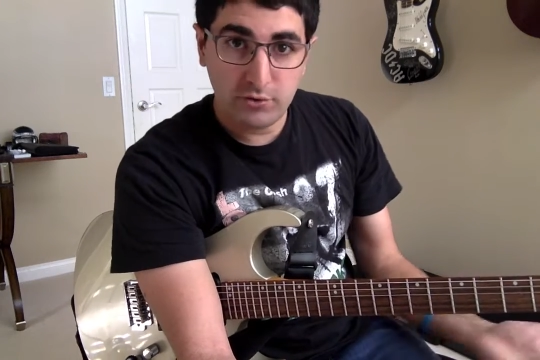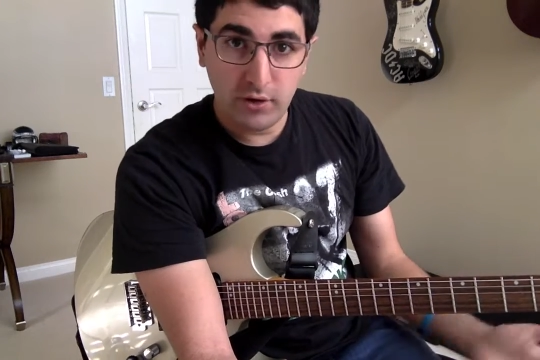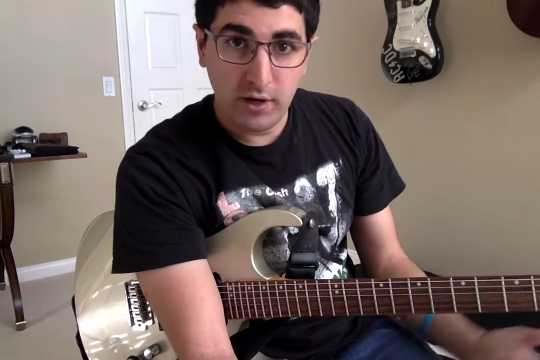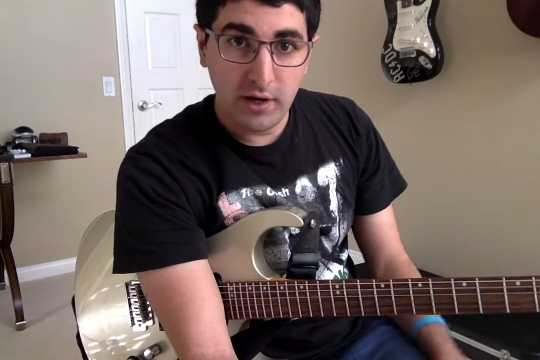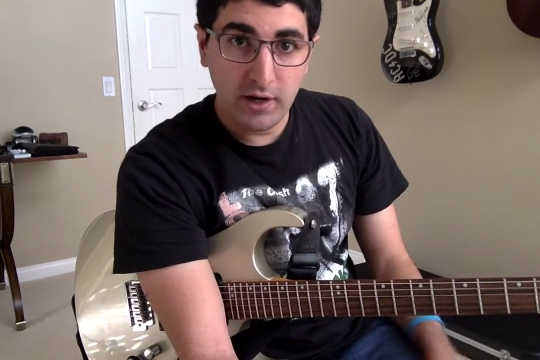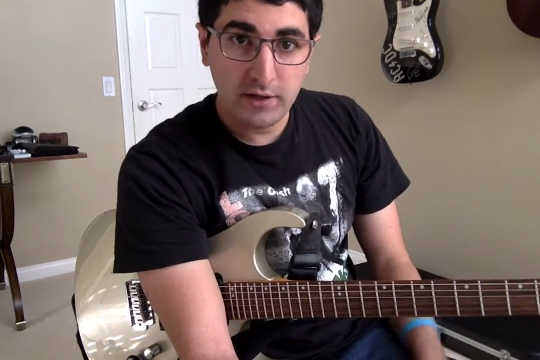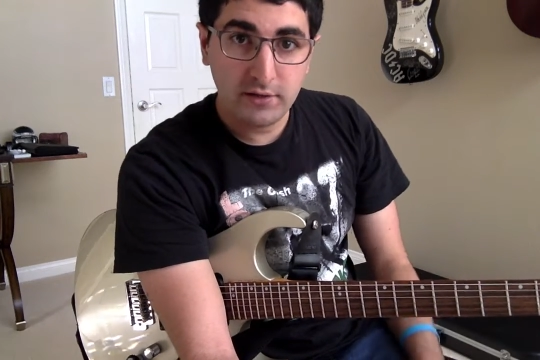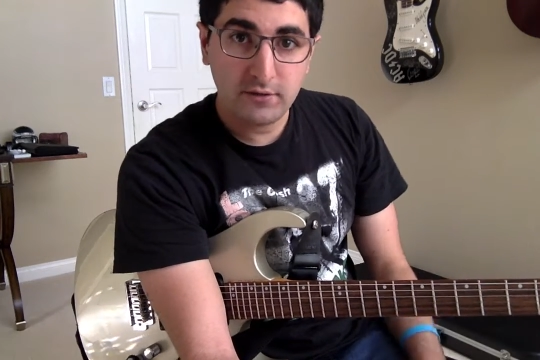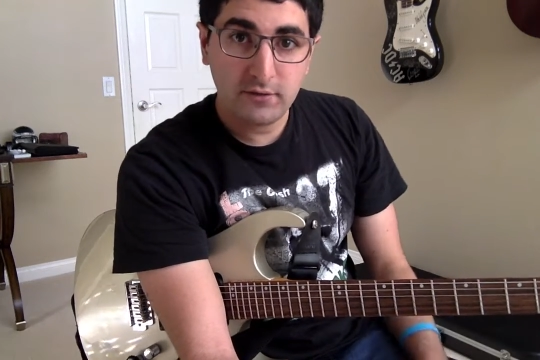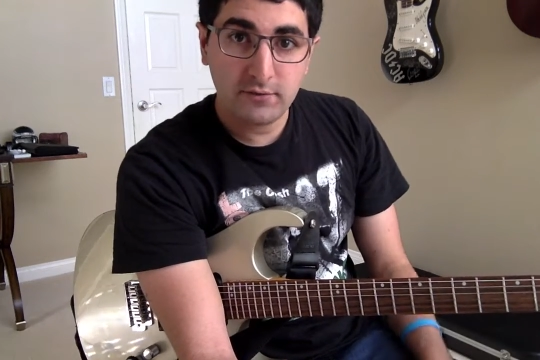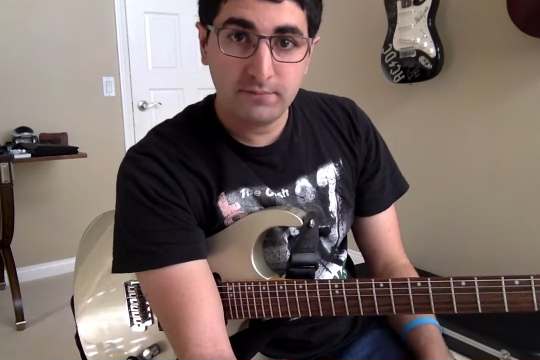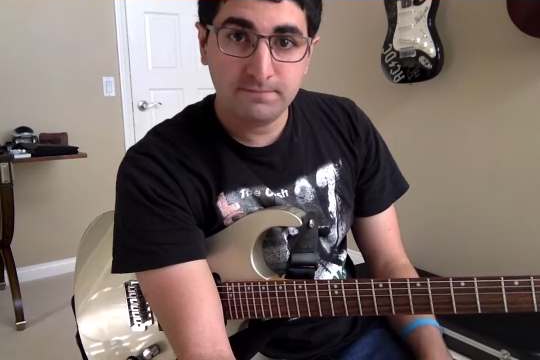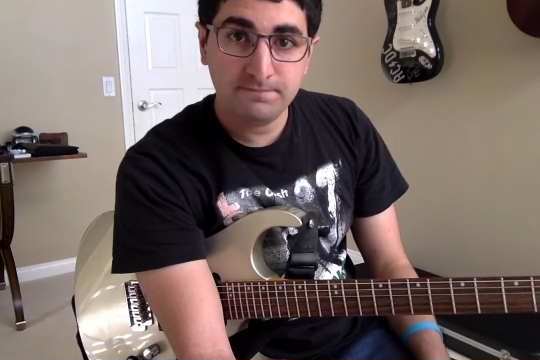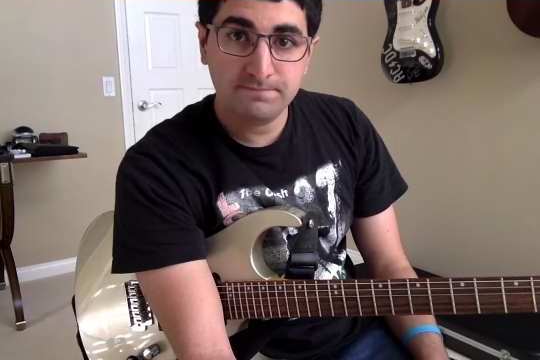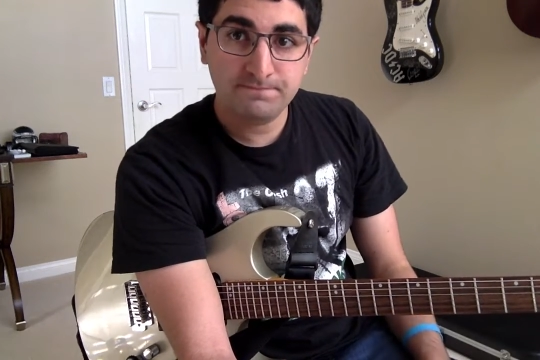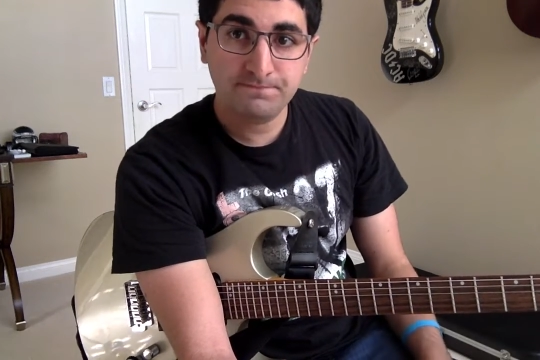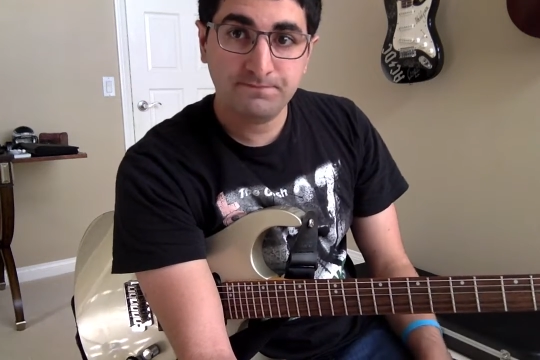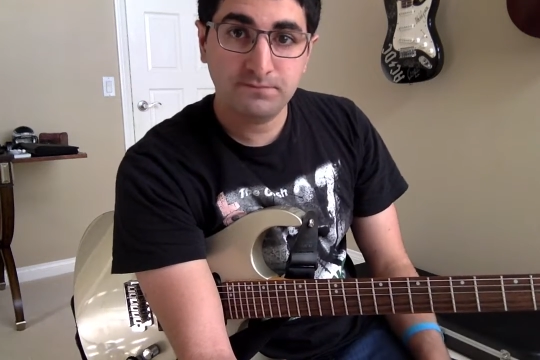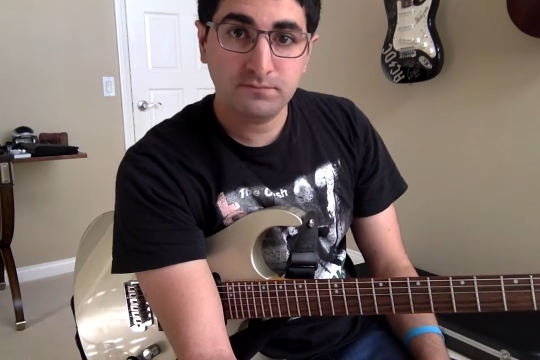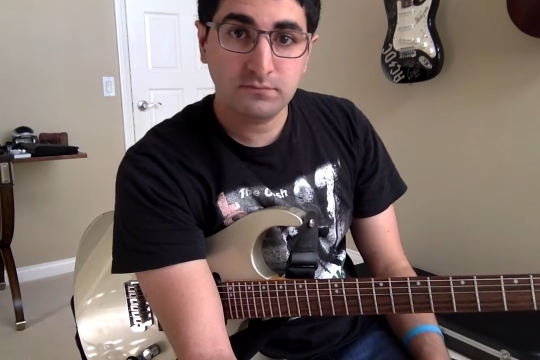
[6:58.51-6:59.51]
triads,
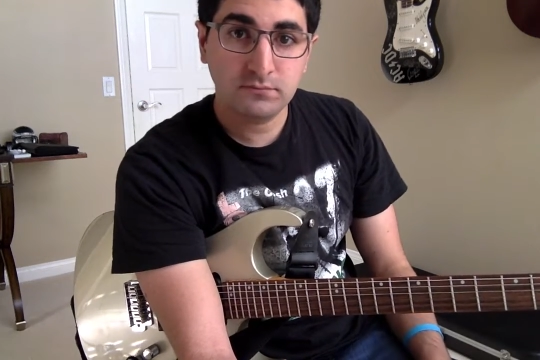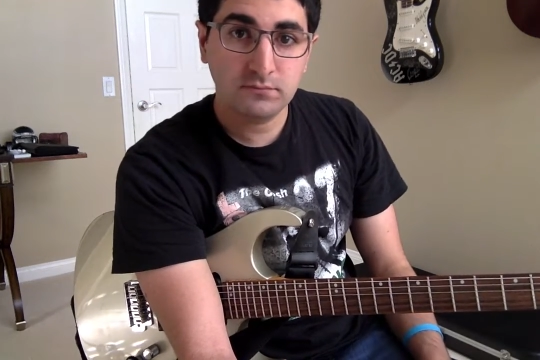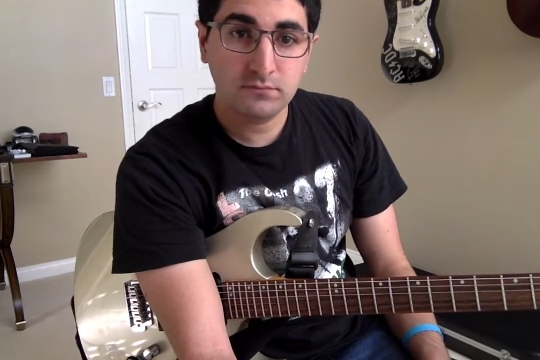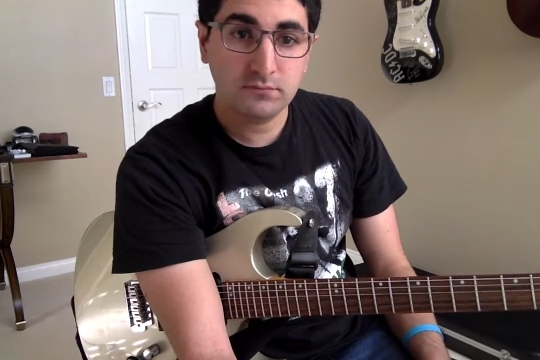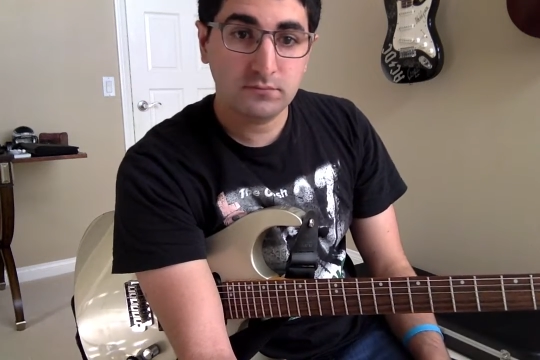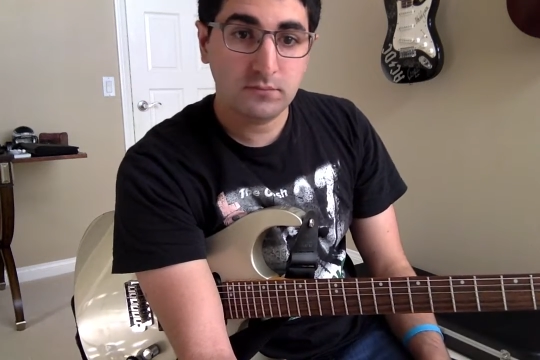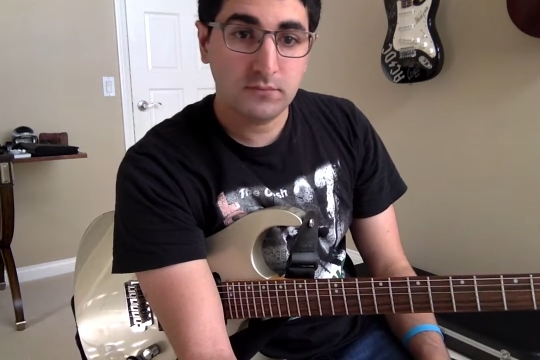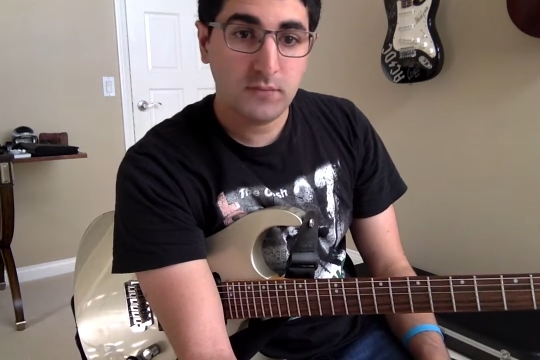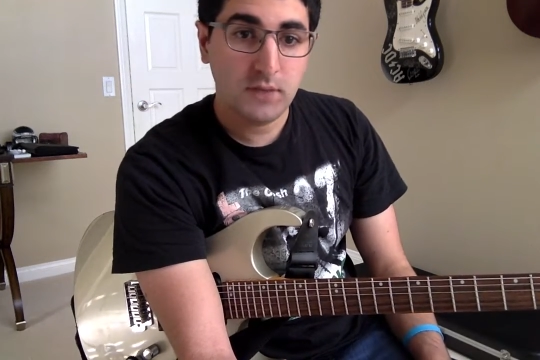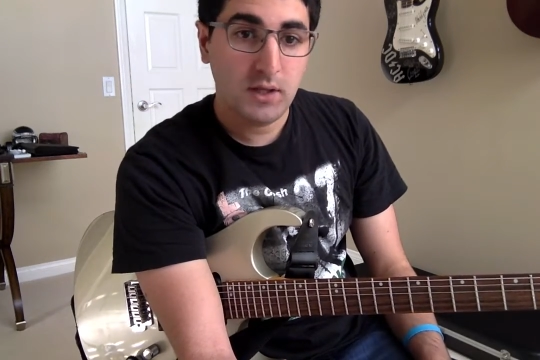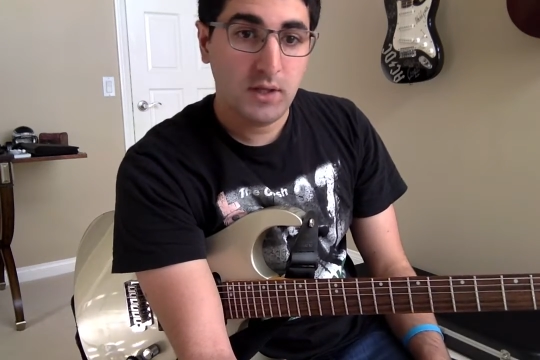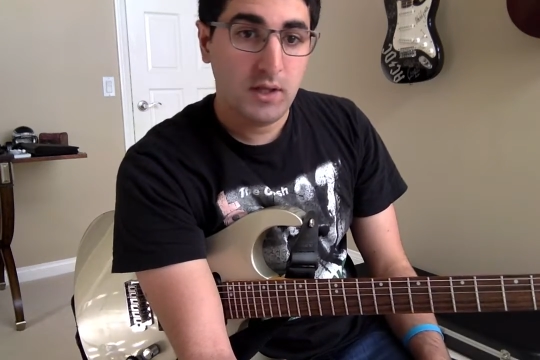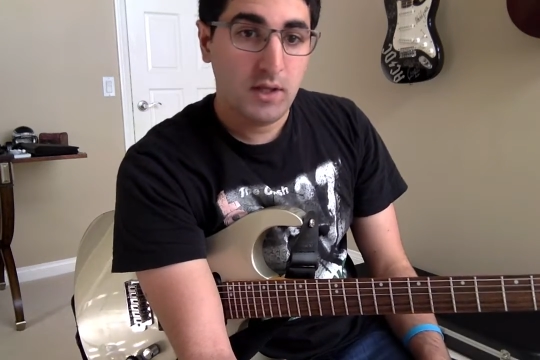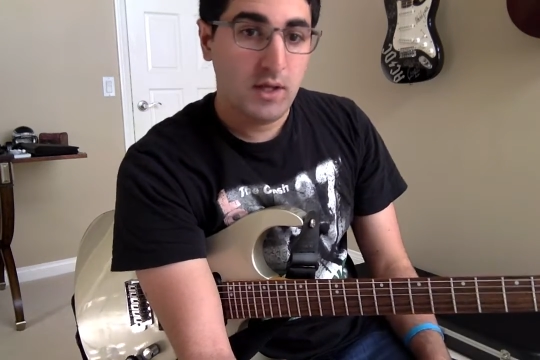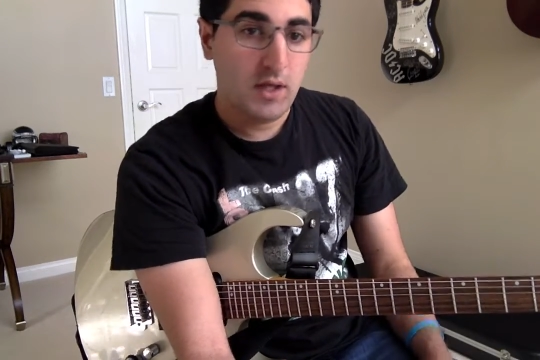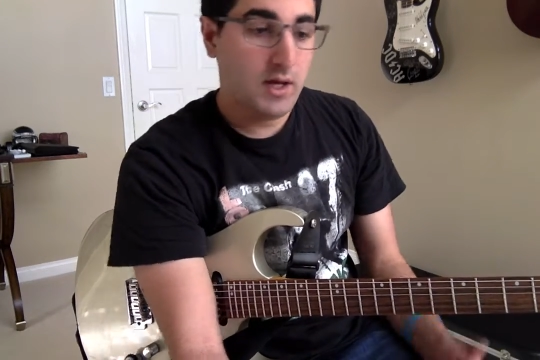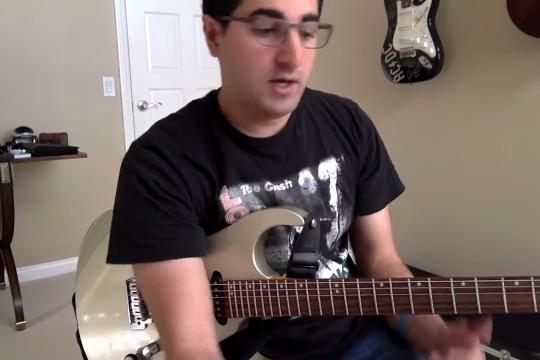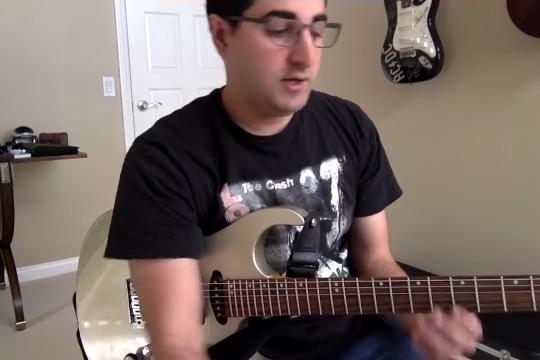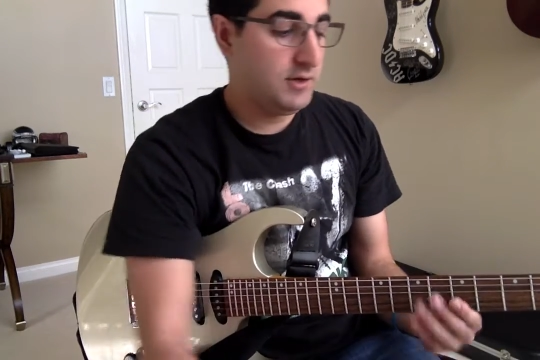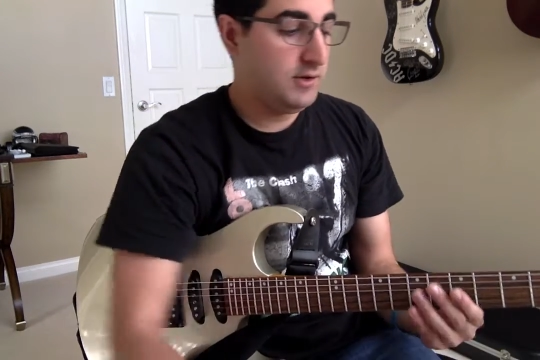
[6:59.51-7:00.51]

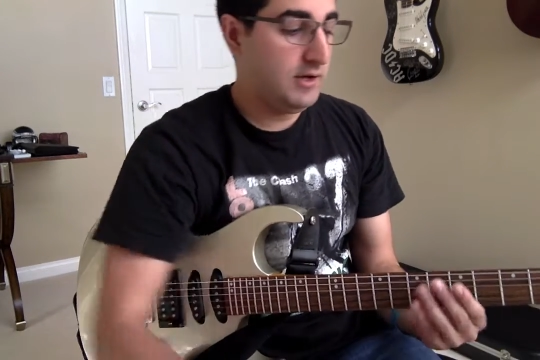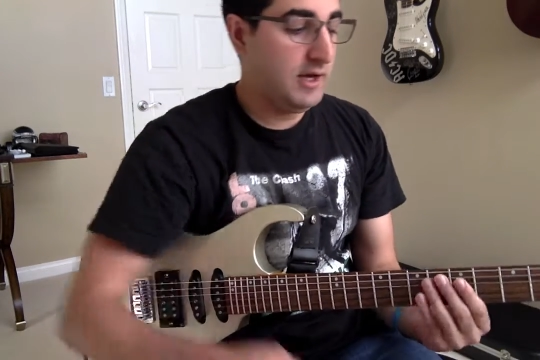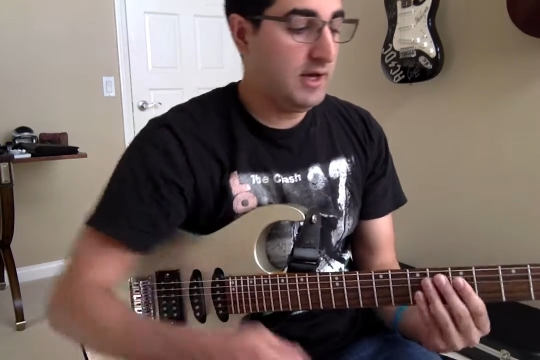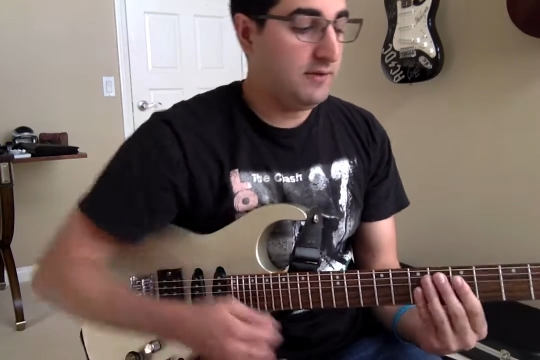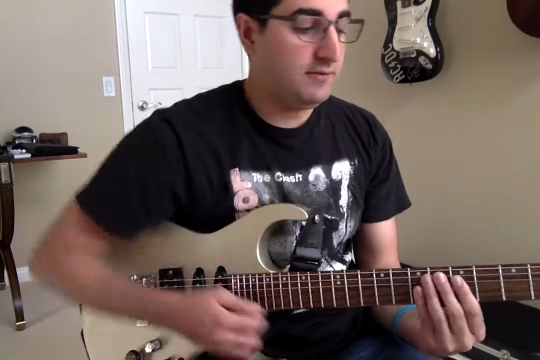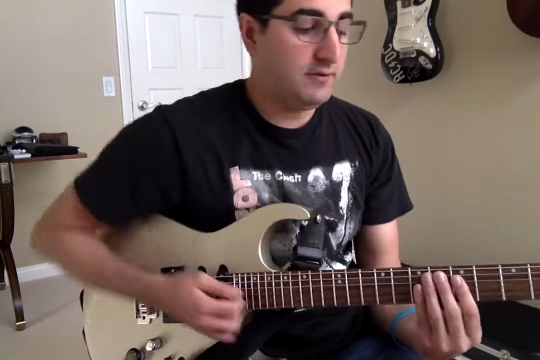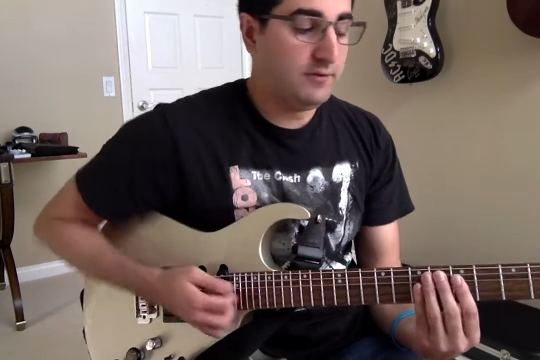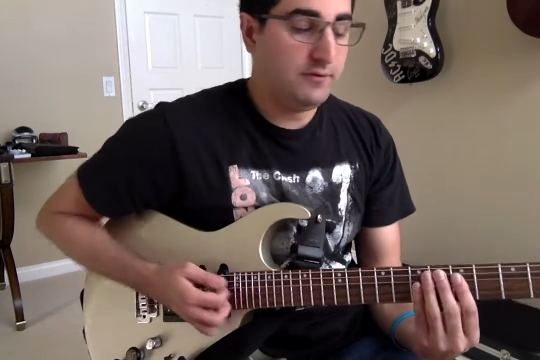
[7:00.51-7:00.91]
and you have